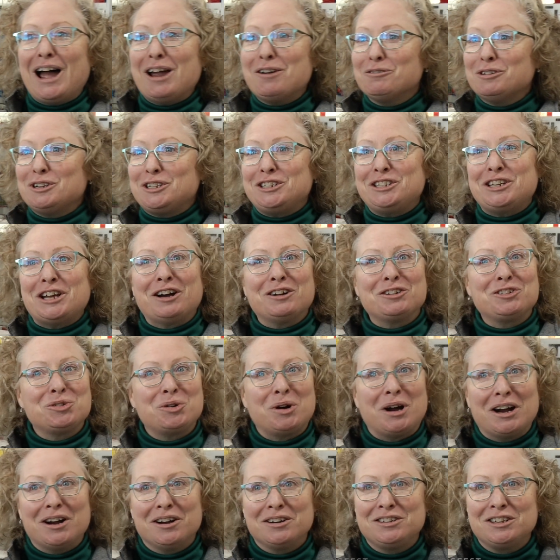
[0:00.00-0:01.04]
I reached out to
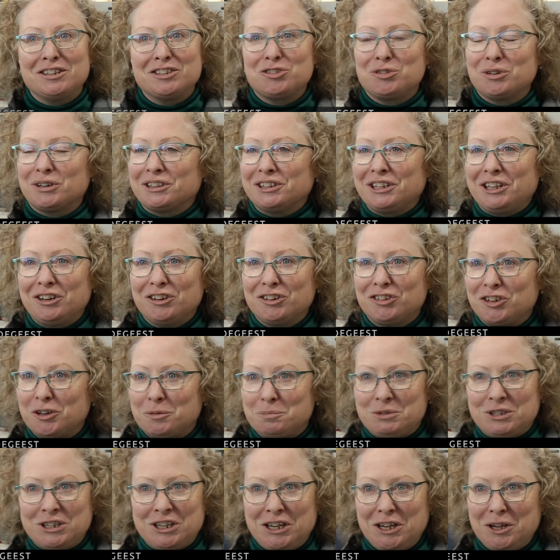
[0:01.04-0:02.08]
our district
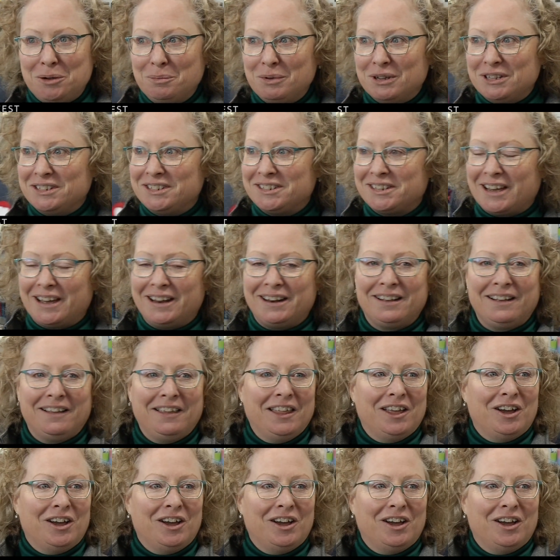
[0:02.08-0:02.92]
leadership team and said,